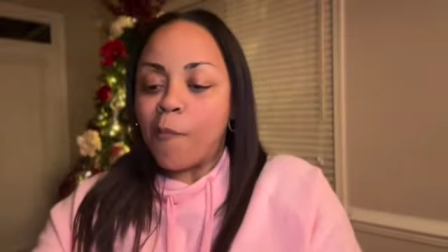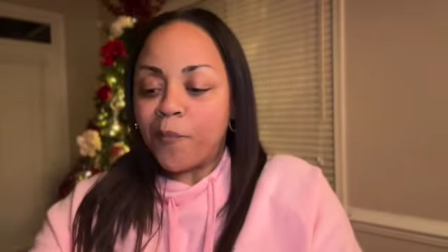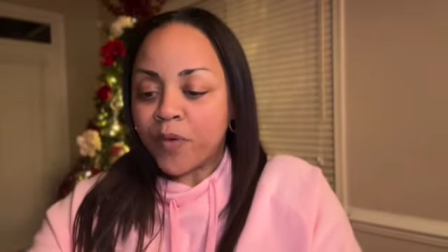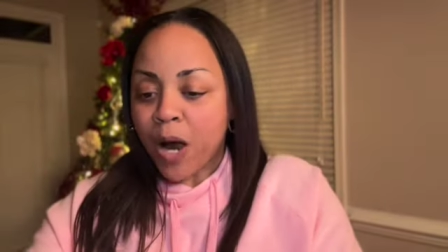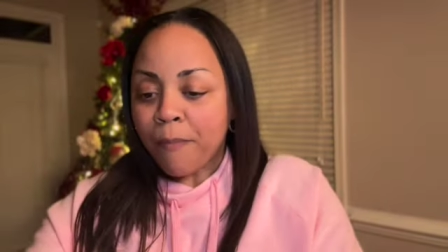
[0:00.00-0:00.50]

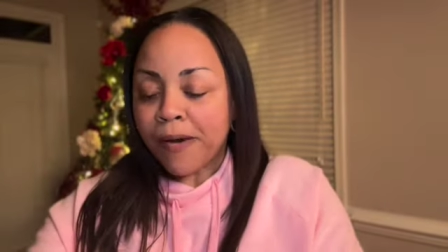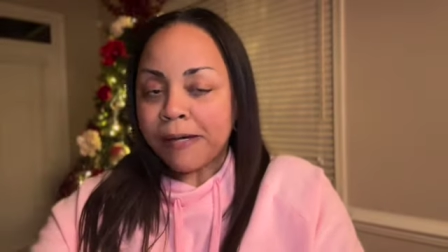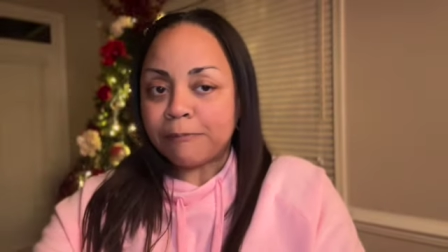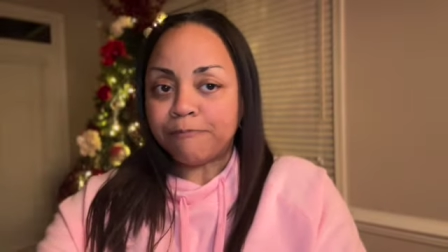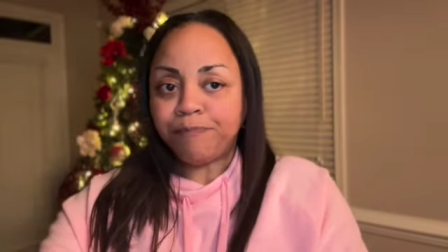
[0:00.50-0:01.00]
Not
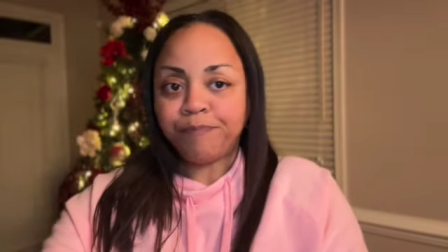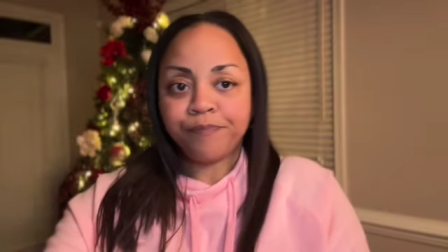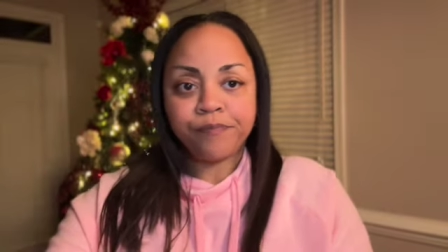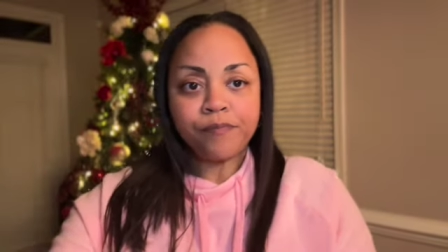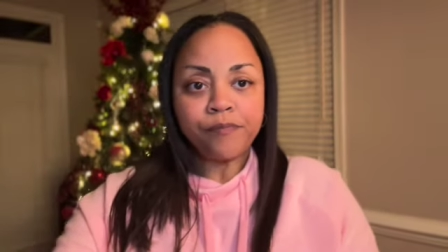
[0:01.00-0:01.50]
bad.
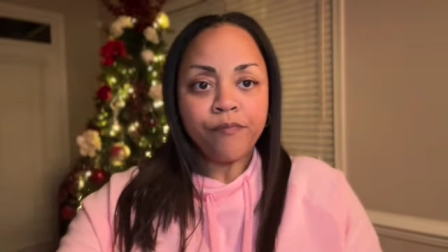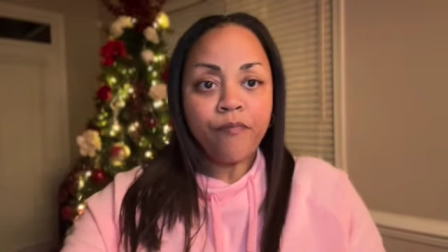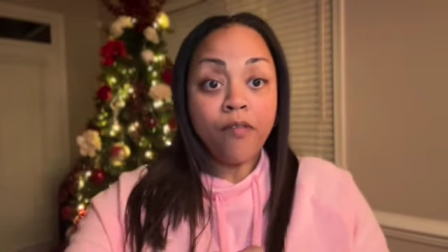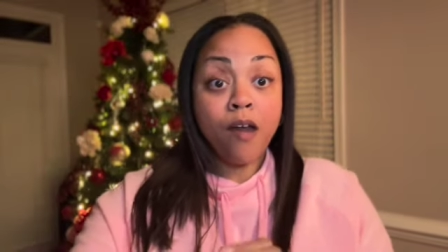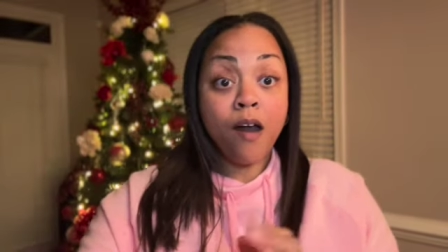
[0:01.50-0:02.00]

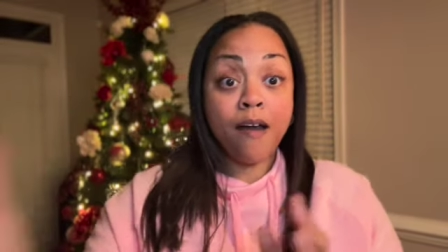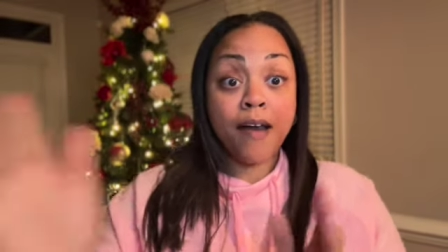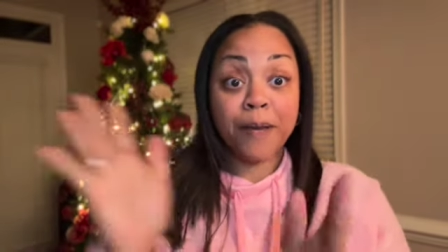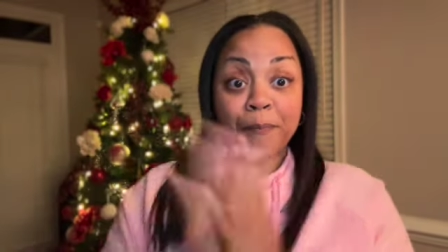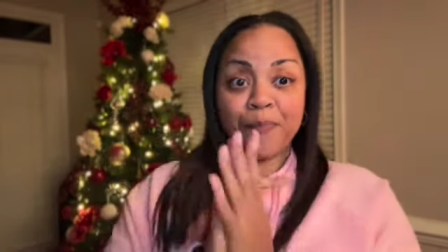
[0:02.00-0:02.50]
All
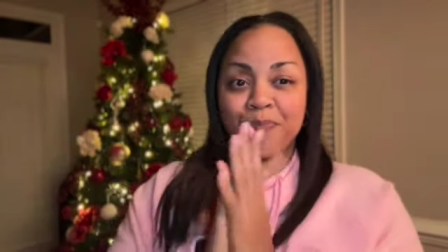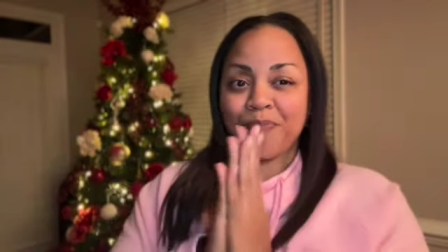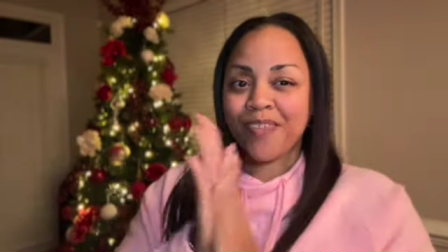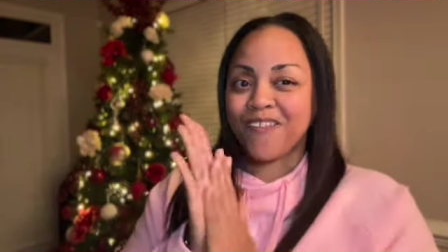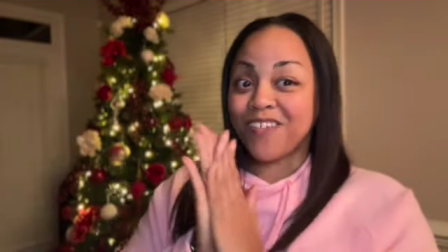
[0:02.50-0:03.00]
right,
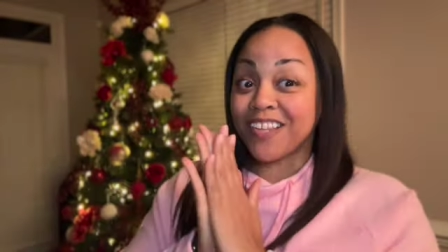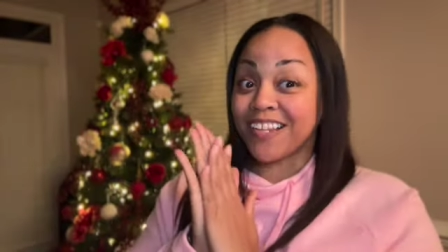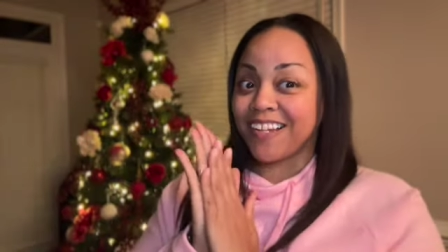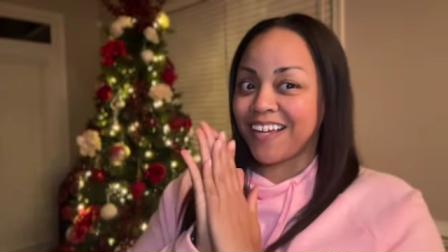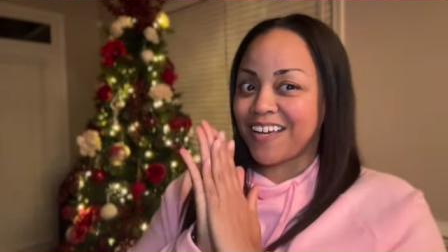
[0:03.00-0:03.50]
for the
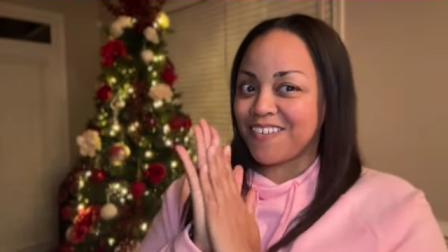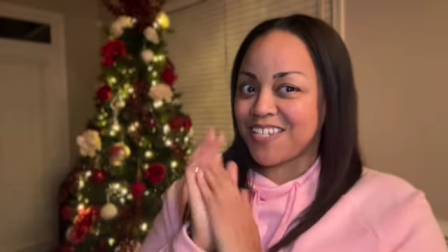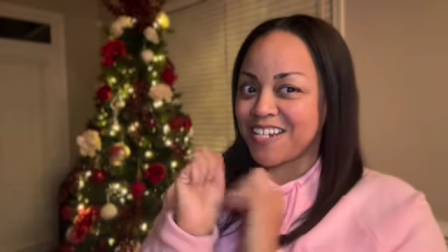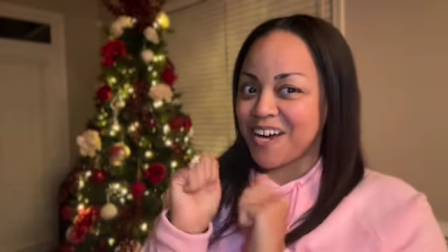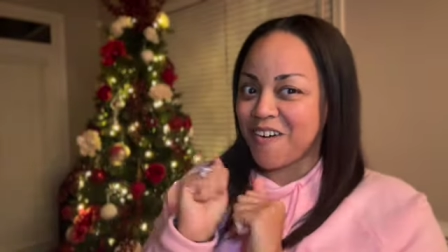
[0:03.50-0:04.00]

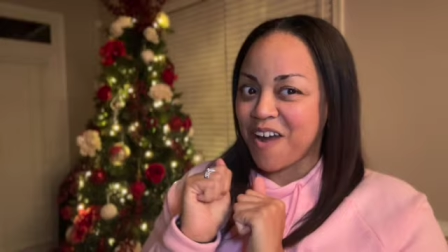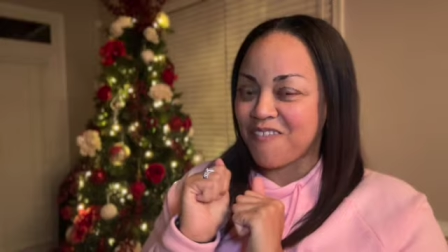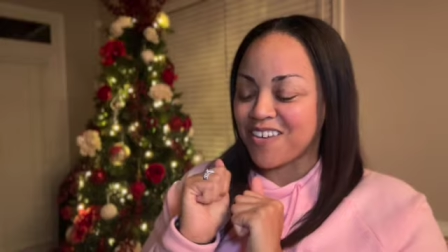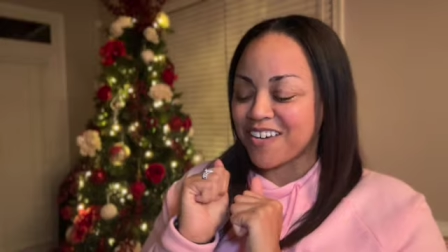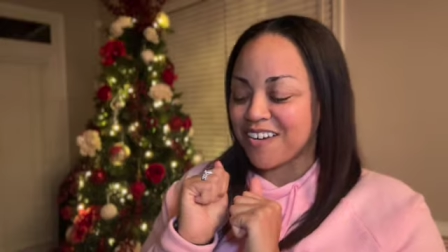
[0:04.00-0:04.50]
lifestyle
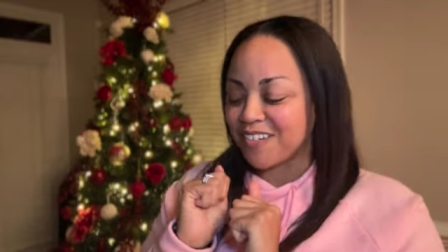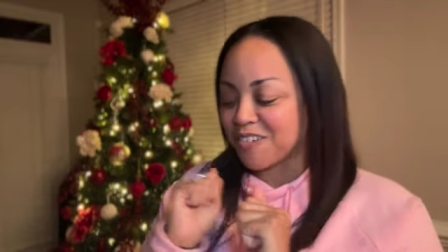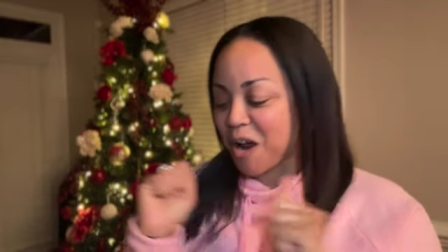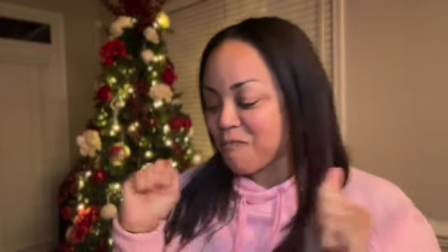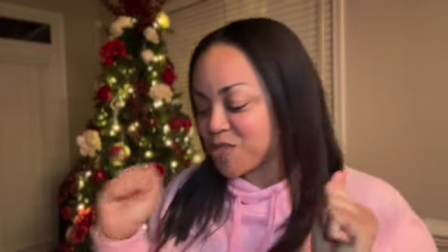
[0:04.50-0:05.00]
advent calendar.
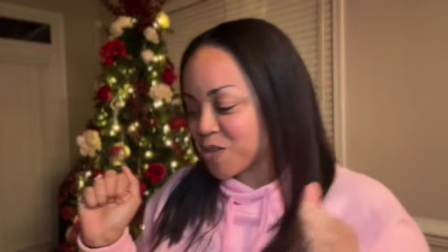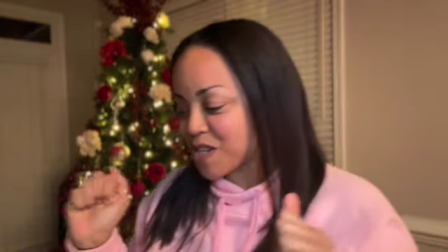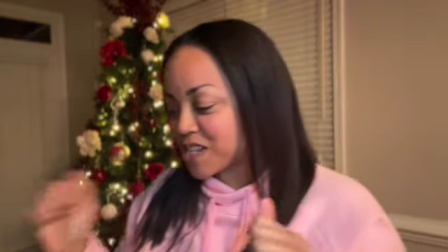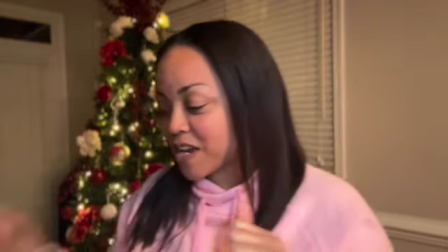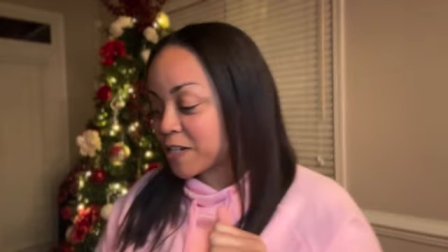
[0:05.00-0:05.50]
I'm so
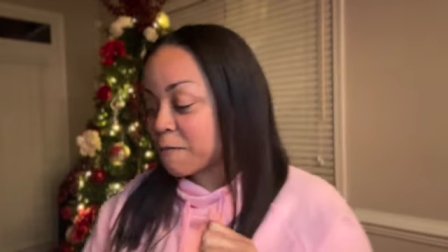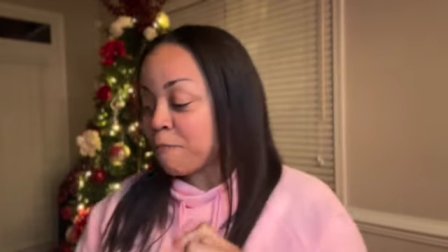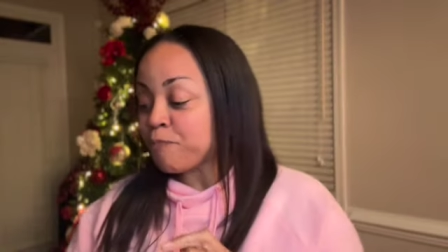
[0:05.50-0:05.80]
excited.